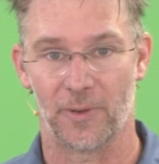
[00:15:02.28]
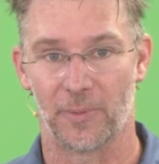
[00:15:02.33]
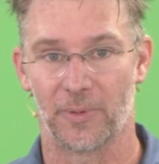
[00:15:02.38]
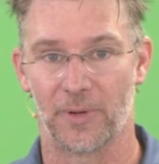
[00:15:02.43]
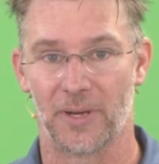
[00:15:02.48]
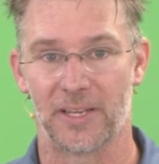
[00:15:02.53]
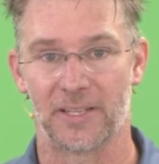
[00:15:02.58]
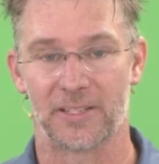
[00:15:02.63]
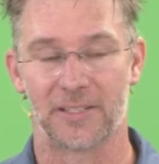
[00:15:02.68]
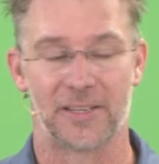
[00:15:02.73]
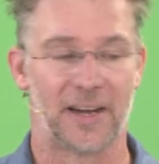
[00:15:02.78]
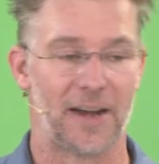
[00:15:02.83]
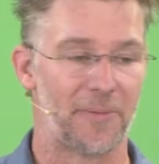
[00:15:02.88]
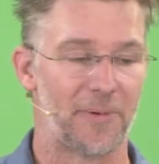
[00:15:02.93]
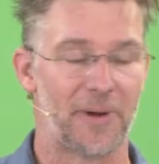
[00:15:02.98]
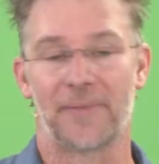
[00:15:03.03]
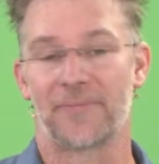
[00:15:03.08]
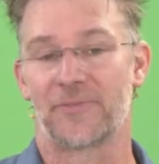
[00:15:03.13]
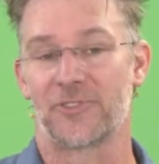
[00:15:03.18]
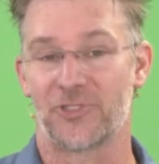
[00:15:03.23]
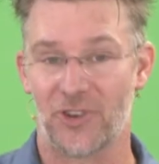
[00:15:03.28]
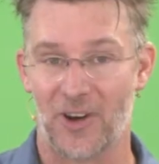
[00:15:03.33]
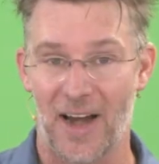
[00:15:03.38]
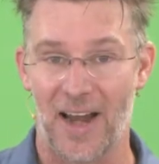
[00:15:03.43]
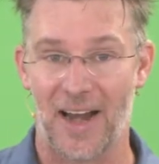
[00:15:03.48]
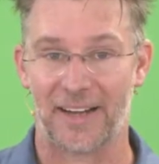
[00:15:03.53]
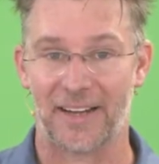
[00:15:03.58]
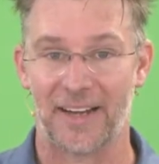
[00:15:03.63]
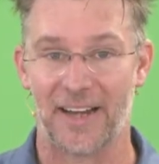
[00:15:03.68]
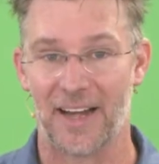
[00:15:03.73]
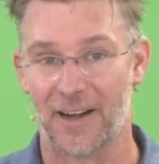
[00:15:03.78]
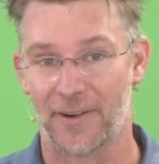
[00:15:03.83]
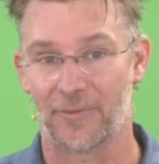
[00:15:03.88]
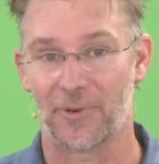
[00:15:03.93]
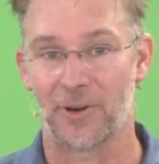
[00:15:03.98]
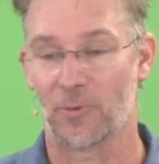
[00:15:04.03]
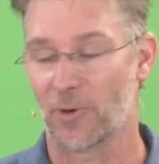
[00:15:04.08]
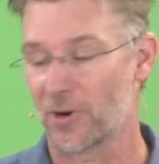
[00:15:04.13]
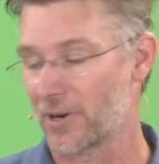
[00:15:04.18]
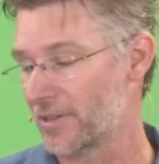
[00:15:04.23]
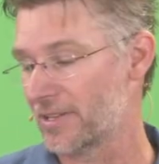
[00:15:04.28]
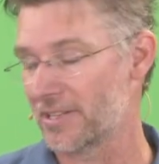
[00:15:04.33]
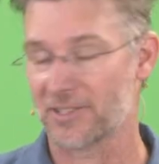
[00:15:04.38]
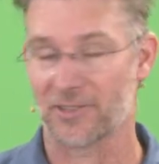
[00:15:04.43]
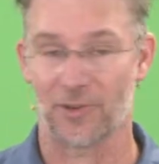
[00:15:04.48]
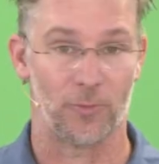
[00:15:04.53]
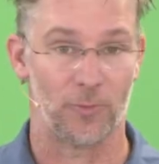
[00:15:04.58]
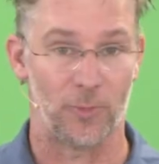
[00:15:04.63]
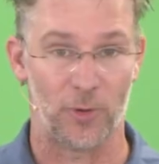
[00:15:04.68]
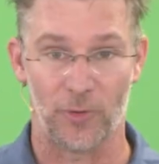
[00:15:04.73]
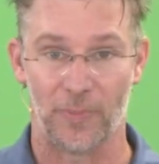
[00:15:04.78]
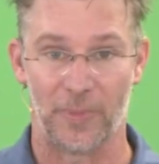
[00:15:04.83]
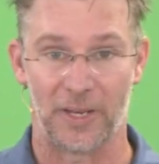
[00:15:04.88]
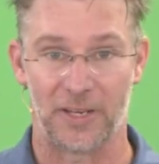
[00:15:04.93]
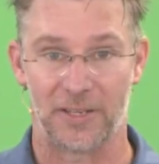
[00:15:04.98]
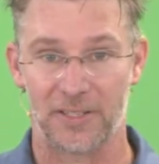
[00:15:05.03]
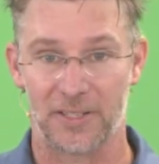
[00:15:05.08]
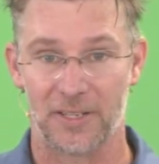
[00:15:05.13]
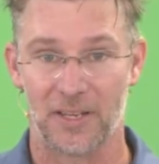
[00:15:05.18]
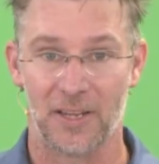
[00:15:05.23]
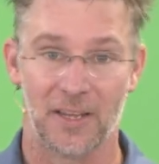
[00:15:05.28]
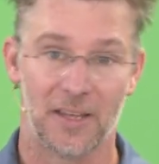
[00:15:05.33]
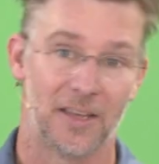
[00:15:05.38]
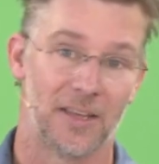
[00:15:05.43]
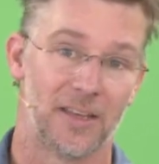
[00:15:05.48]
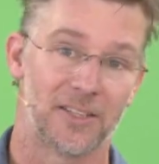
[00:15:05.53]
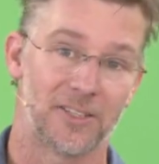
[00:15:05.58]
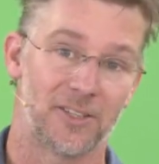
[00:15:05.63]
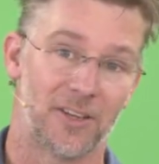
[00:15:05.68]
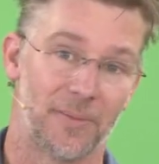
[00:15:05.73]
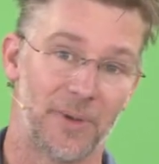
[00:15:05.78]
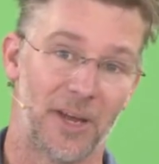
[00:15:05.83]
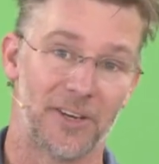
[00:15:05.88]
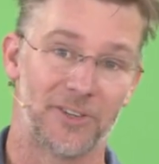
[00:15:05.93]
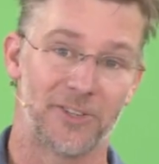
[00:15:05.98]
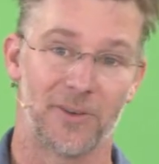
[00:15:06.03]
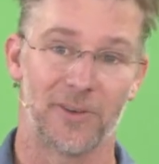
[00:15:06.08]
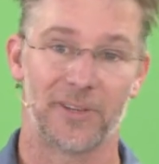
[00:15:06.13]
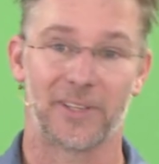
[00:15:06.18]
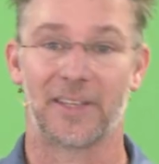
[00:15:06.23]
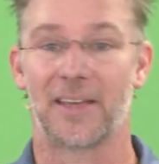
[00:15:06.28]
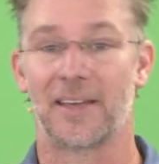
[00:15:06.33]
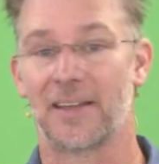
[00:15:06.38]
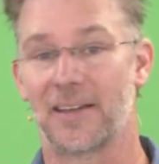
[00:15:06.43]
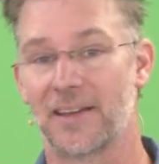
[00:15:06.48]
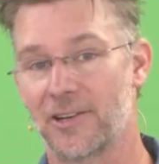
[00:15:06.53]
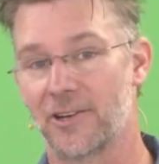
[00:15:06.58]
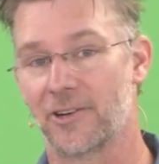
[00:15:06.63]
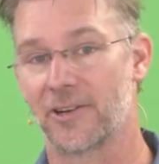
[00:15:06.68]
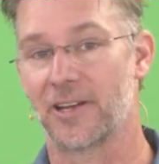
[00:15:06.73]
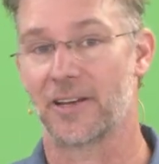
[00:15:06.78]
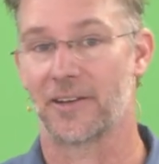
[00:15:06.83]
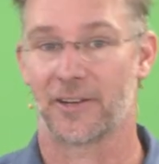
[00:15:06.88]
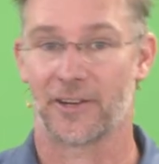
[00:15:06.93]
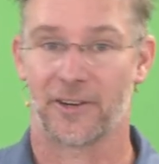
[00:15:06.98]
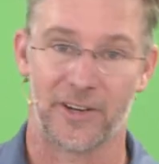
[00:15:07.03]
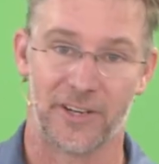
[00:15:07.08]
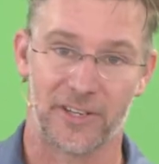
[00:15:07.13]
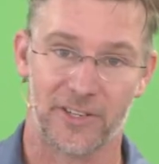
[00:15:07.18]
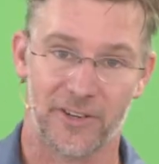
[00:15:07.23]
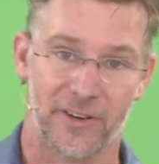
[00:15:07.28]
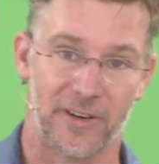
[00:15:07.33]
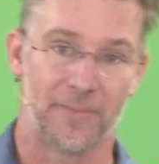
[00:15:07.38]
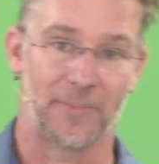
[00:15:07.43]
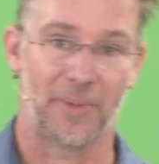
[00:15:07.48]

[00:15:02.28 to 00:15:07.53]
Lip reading: the place, and I would have to track every one of these little movements. So I'm not doing that, and you're getting the green screen